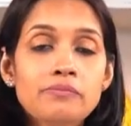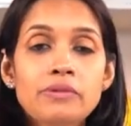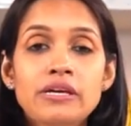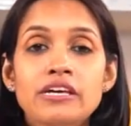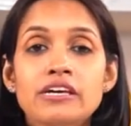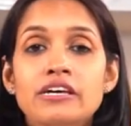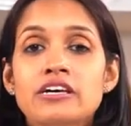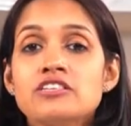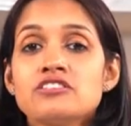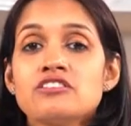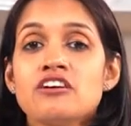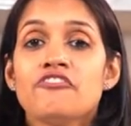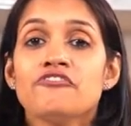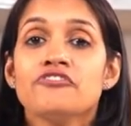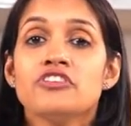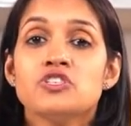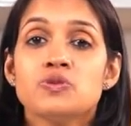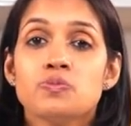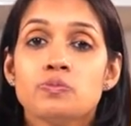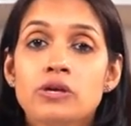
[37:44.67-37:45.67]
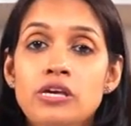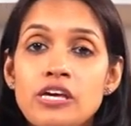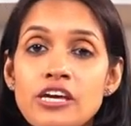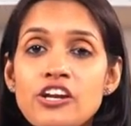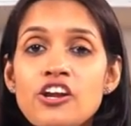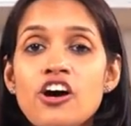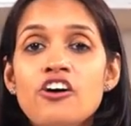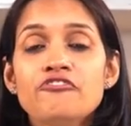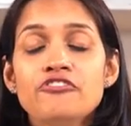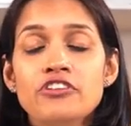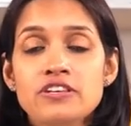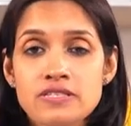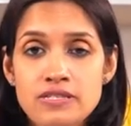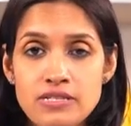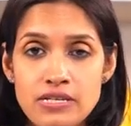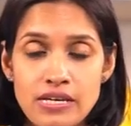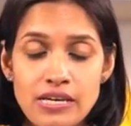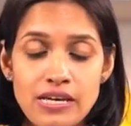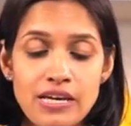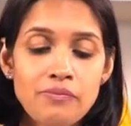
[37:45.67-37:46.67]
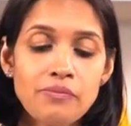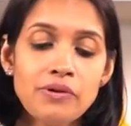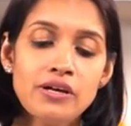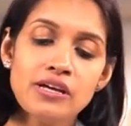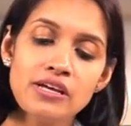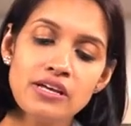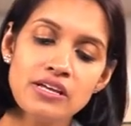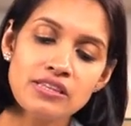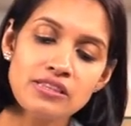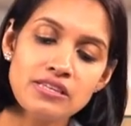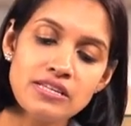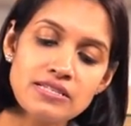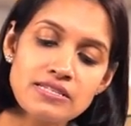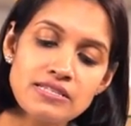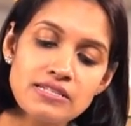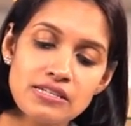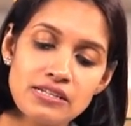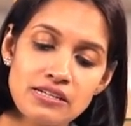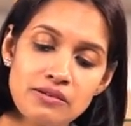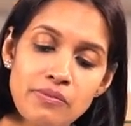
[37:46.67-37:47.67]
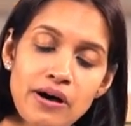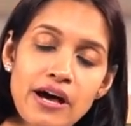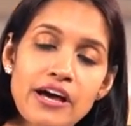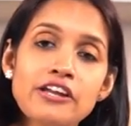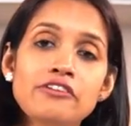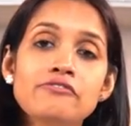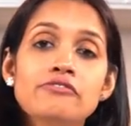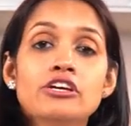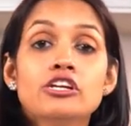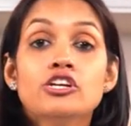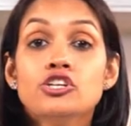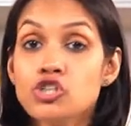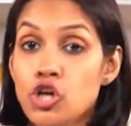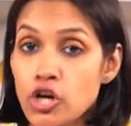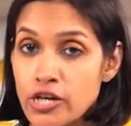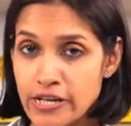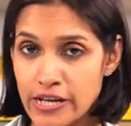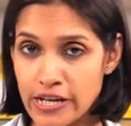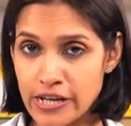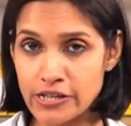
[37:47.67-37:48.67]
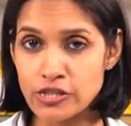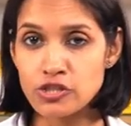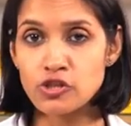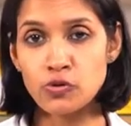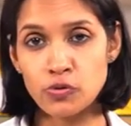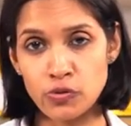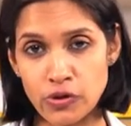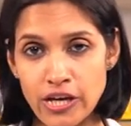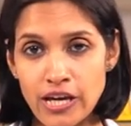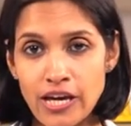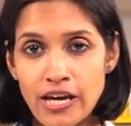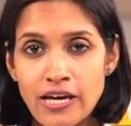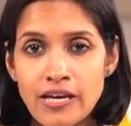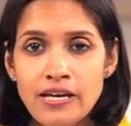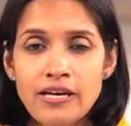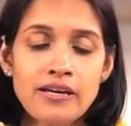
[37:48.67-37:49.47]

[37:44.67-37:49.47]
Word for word: Because of the speed of the steam, this turbine will rotate, okay?